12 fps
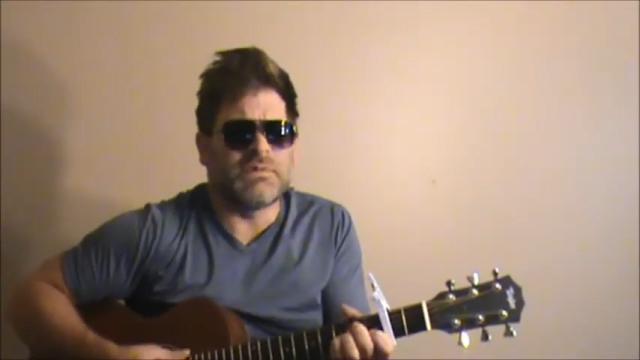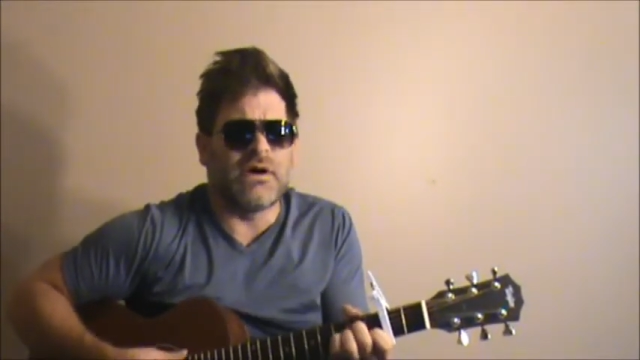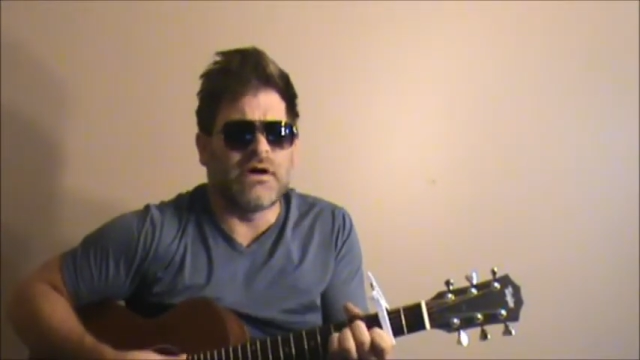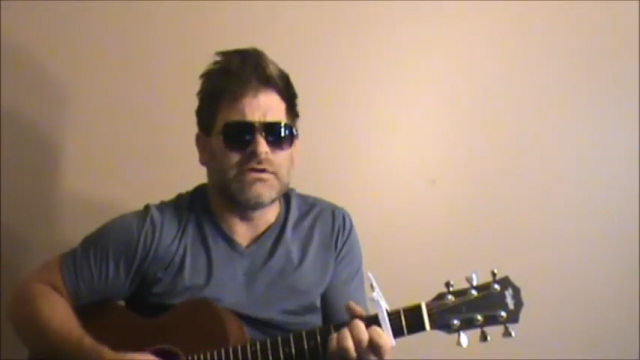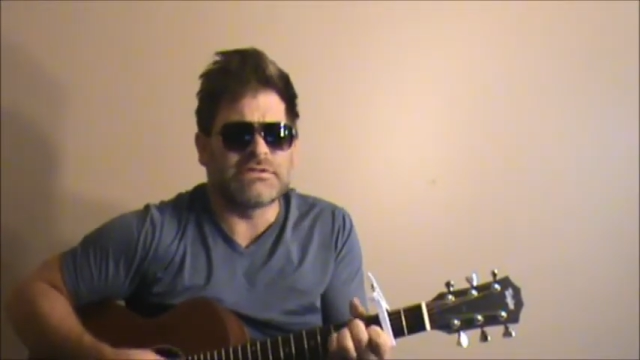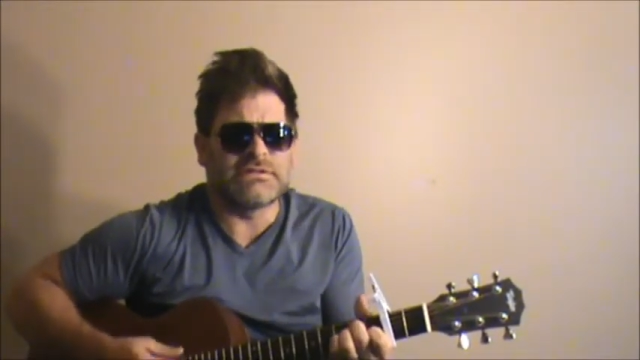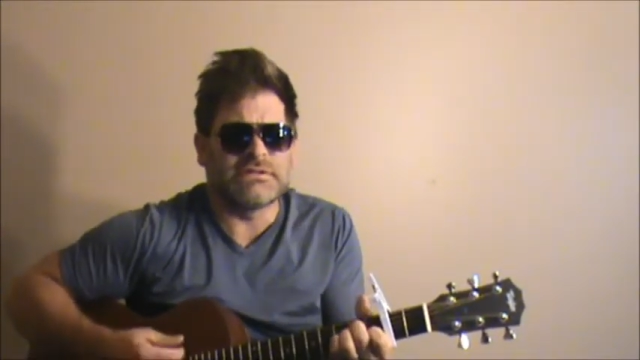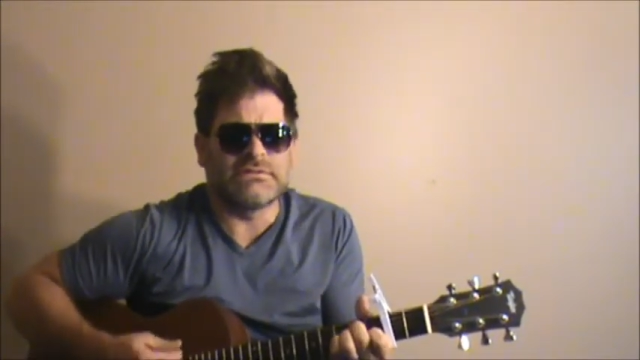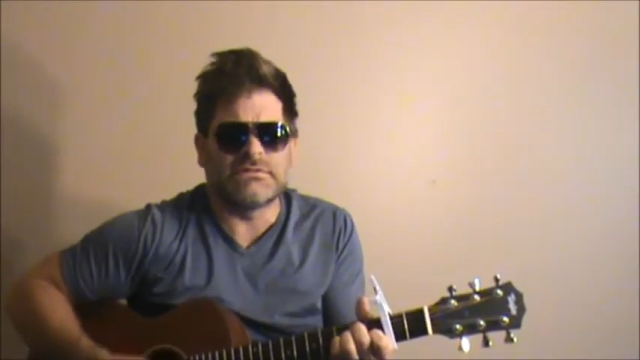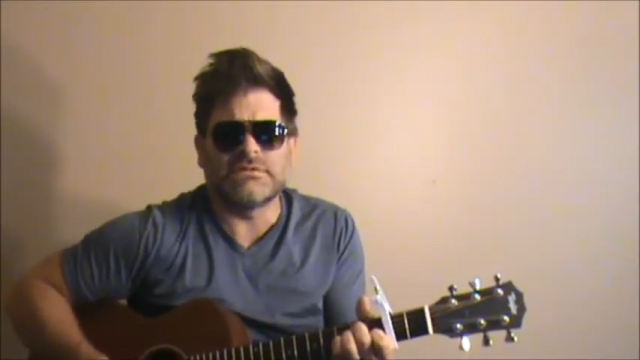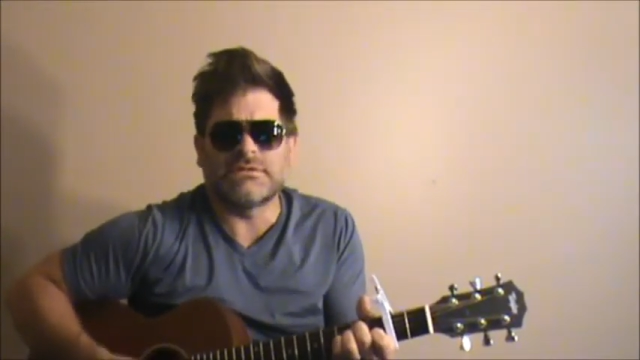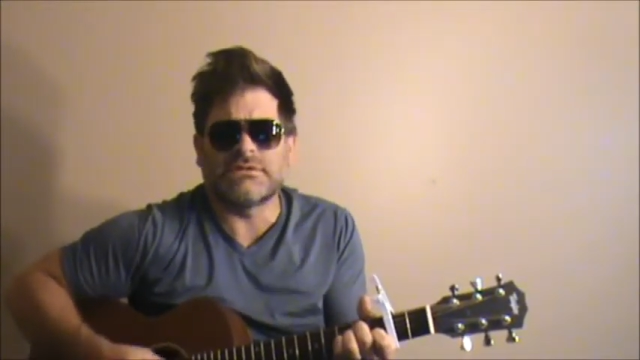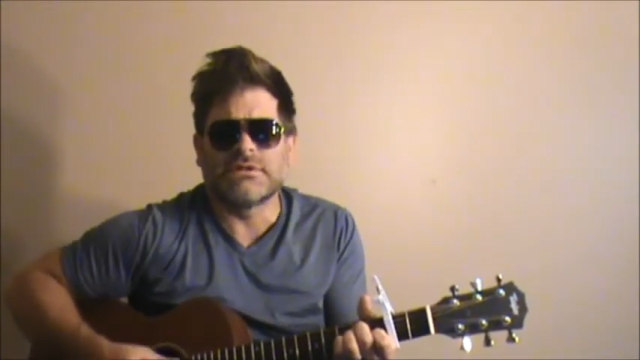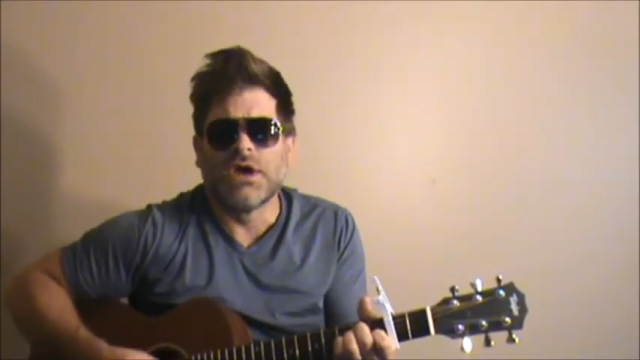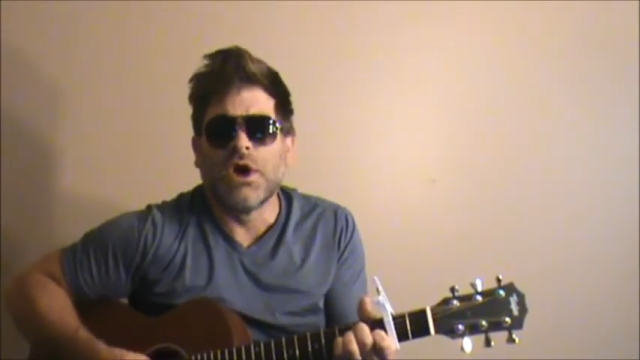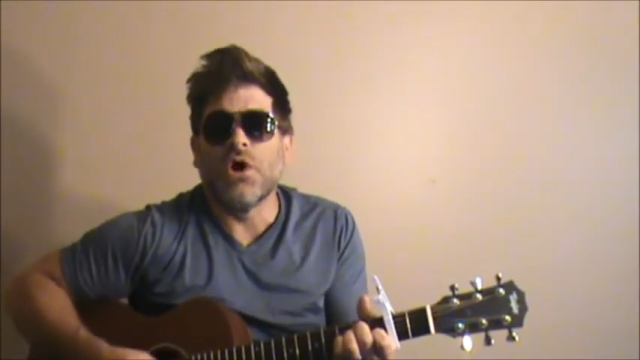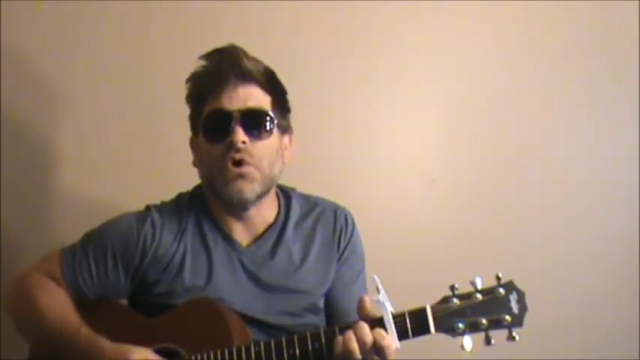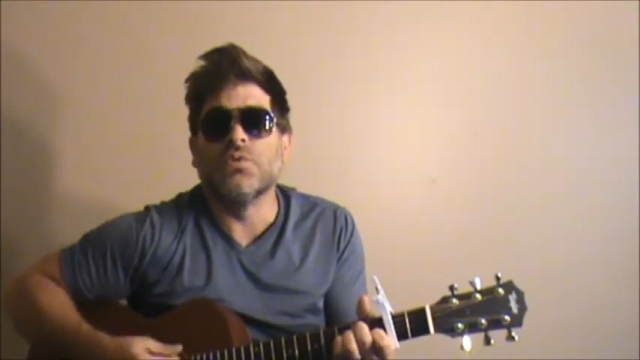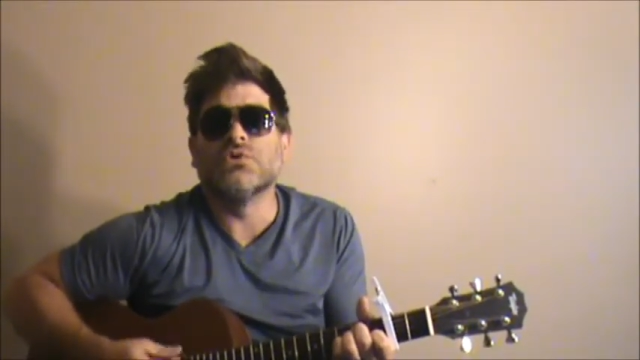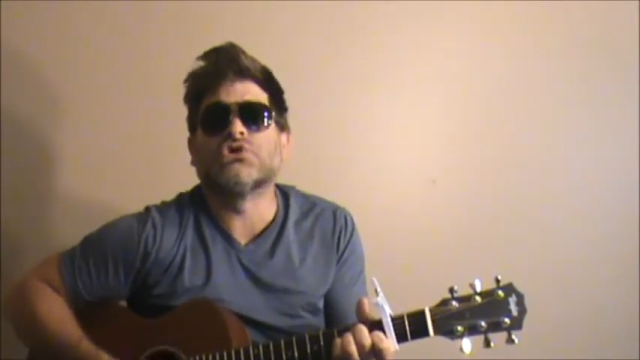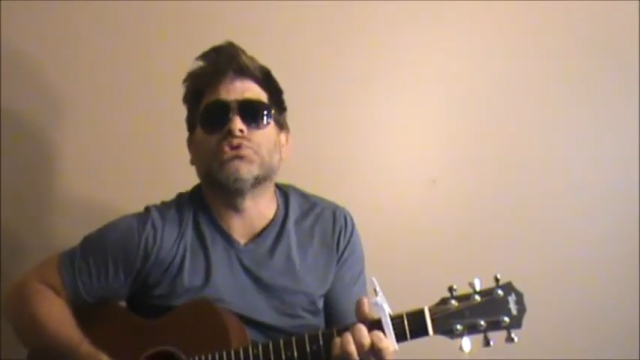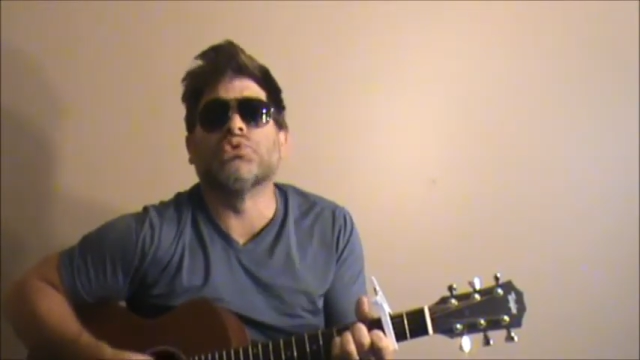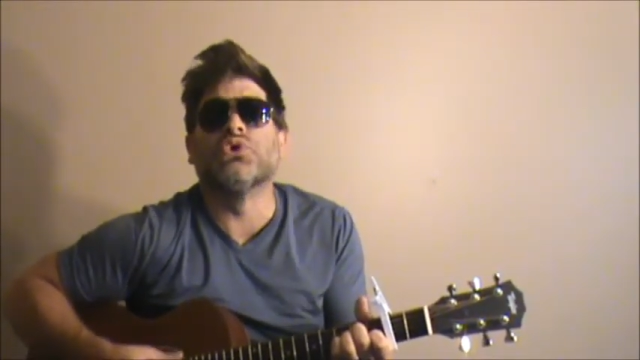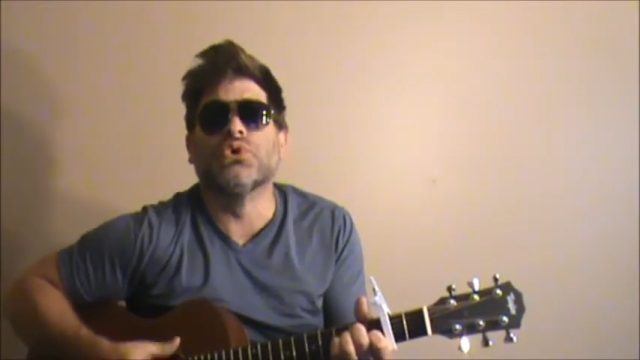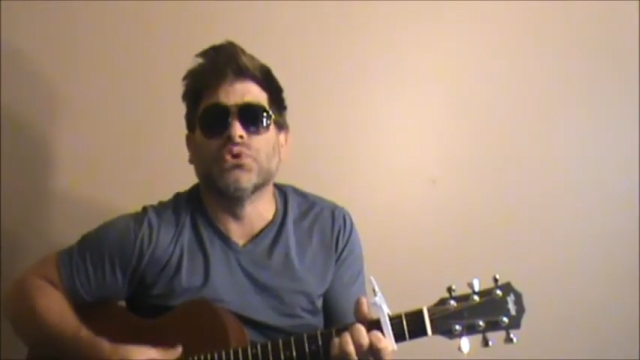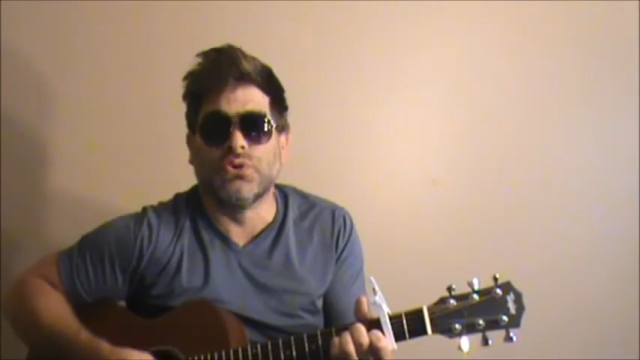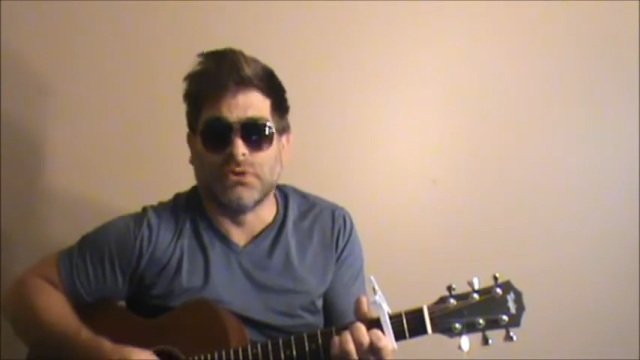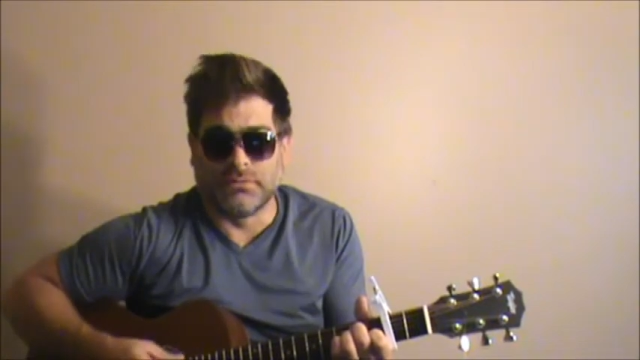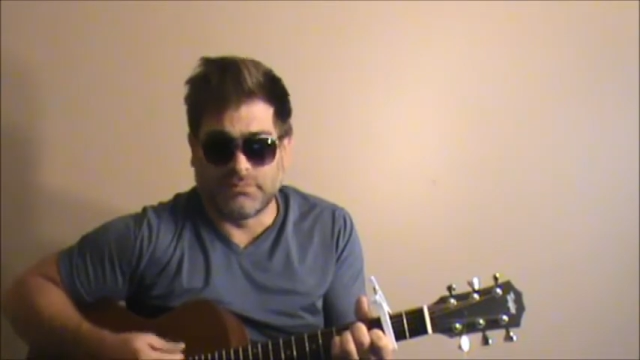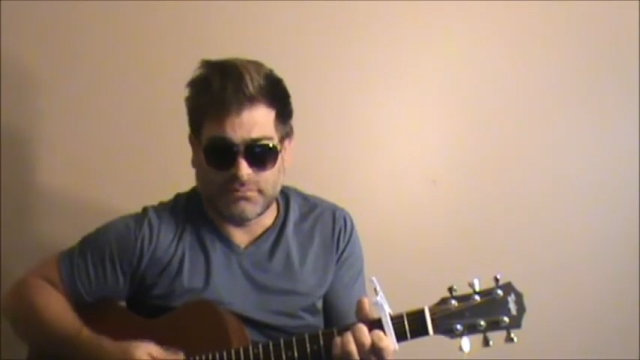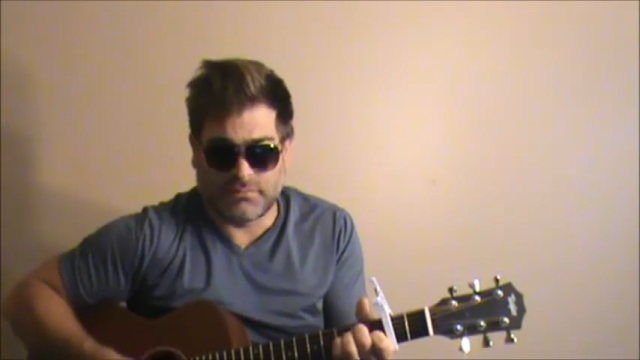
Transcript: Parsons, who was rude,